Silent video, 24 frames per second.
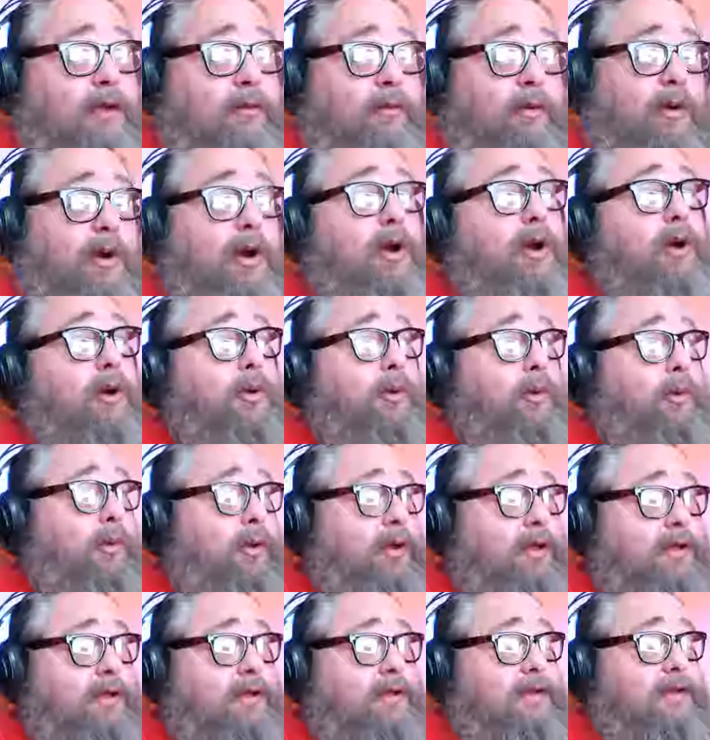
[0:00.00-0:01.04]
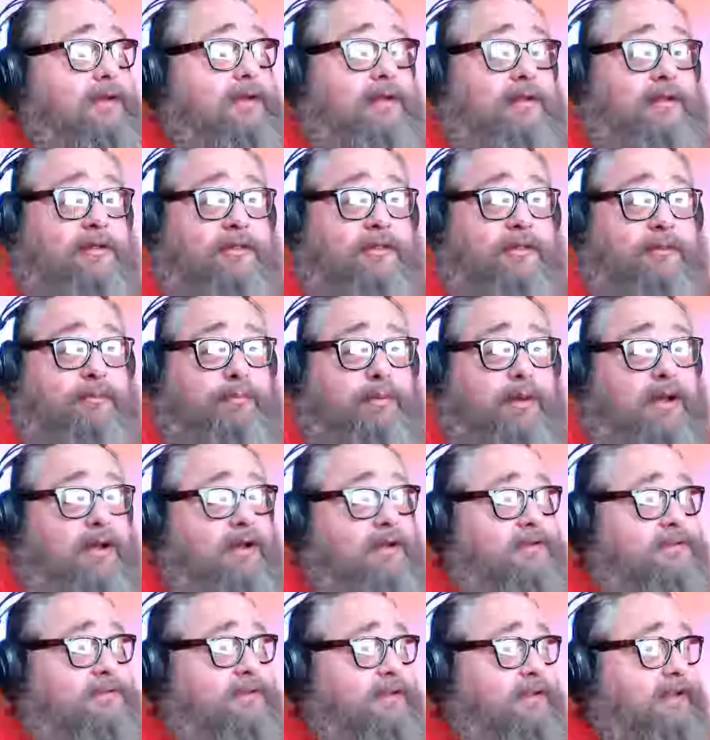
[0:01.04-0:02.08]
whoa, the
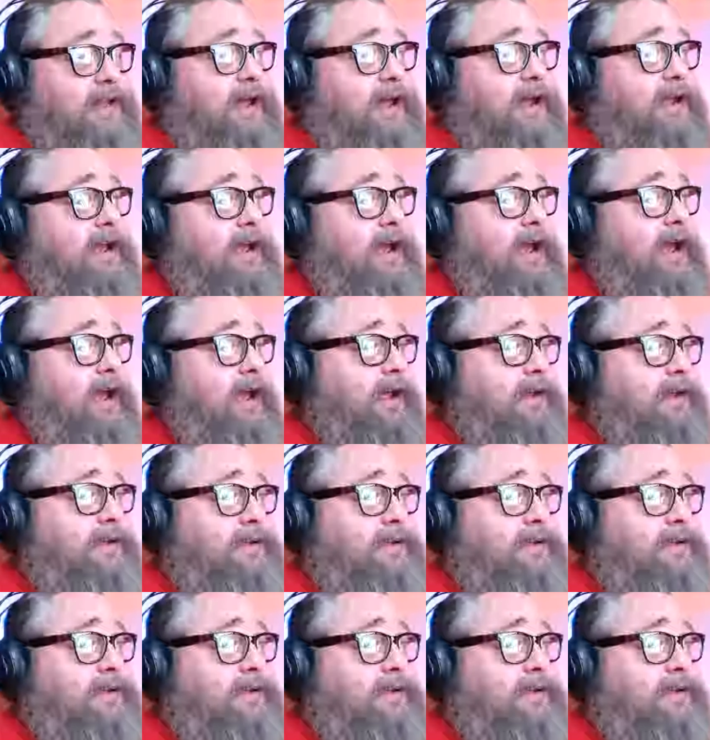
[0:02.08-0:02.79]
balls on that guy.